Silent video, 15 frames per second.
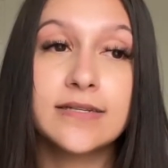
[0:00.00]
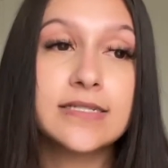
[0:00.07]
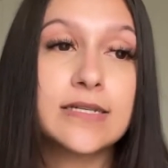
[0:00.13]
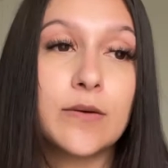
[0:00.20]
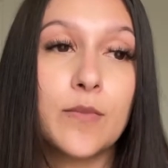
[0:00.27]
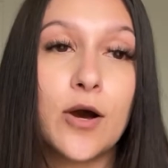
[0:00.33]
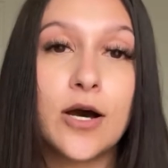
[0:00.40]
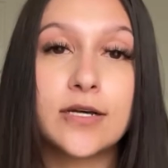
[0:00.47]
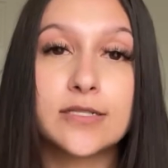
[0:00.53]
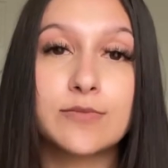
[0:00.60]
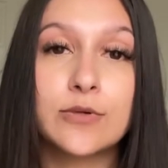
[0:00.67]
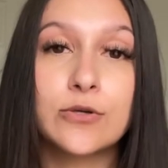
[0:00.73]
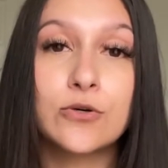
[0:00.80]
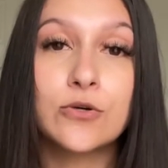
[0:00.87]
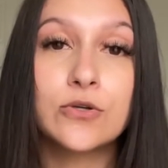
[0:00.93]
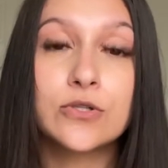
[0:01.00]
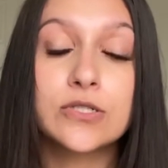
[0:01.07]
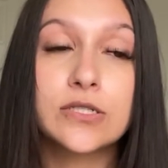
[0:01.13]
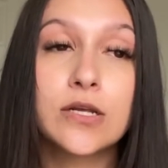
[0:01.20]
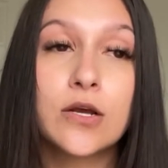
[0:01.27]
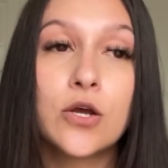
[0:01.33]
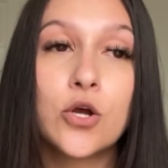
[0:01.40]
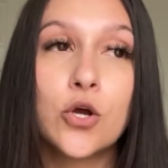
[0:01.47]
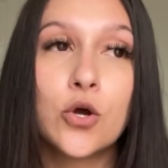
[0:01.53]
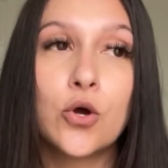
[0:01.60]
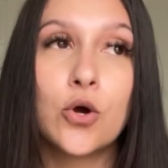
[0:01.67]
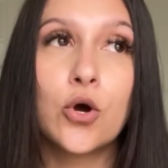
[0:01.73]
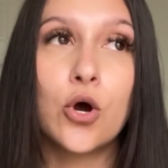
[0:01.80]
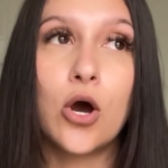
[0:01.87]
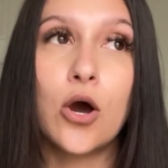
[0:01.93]
Some hospitals
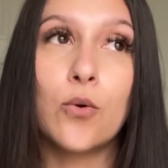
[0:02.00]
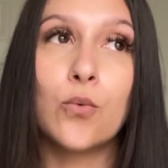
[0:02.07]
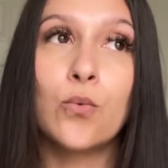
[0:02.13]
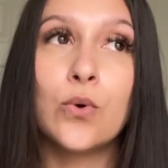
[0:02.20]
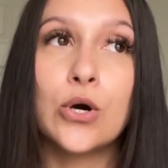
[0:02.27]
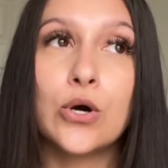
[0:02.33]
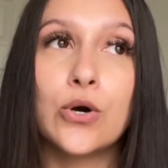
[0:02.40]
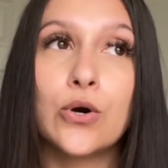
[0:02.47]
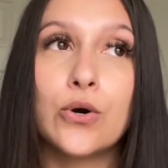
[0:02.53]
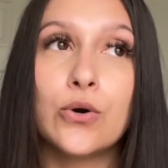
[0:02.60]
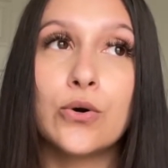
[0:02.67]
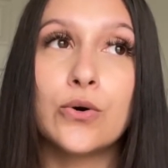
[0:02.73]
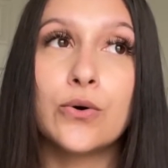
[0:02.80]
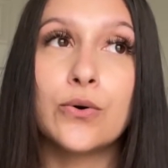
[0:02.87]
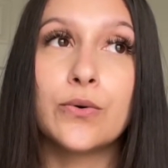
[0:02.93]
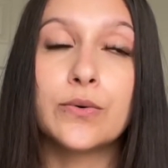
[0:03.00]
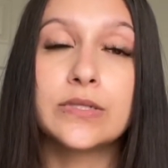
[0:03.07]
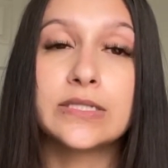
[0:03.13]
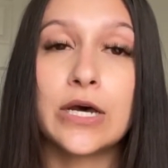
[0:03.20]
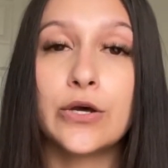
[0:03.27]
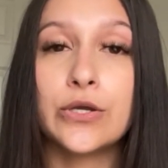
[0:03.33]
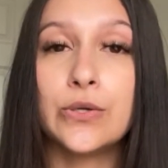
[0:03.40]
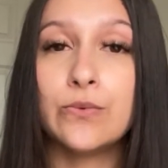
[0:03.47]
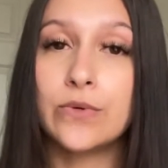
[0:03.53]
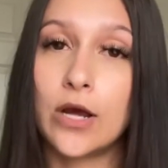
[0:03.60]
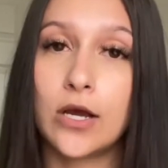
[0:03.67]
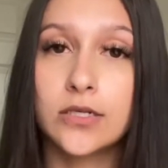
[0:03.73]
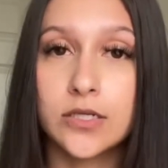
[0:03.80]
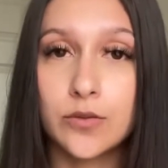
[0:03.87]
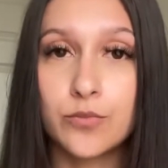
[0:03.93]
will tell you not
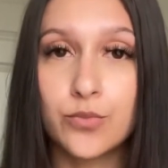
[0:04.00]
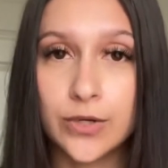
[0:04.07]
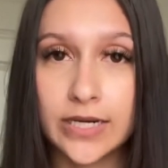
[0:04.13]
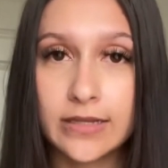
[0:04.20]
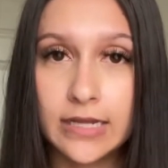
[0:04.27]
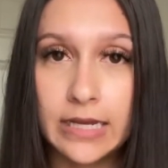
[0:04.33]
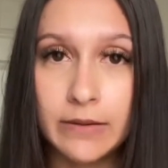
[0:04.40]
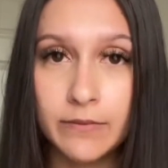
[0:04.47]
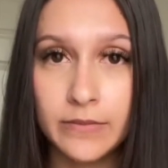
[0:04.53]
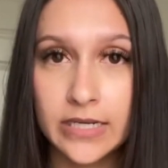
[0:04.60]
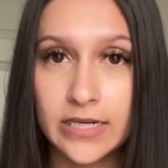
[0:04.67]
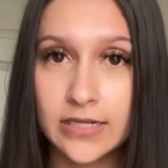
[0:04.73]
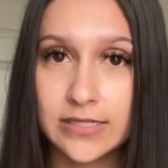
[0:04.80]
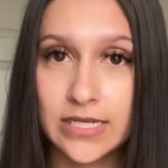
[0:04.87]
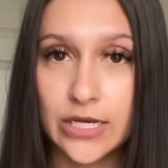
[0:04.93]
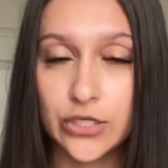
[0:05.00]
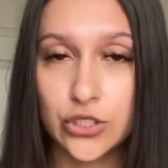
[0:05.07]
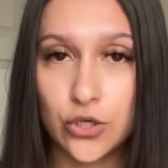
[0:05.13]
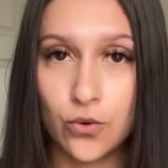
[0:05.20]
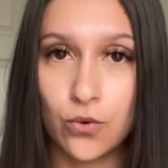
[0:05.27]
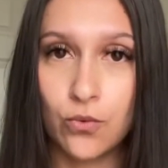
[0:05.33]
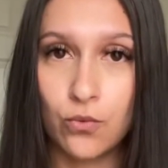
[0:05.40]
to bring them because they don't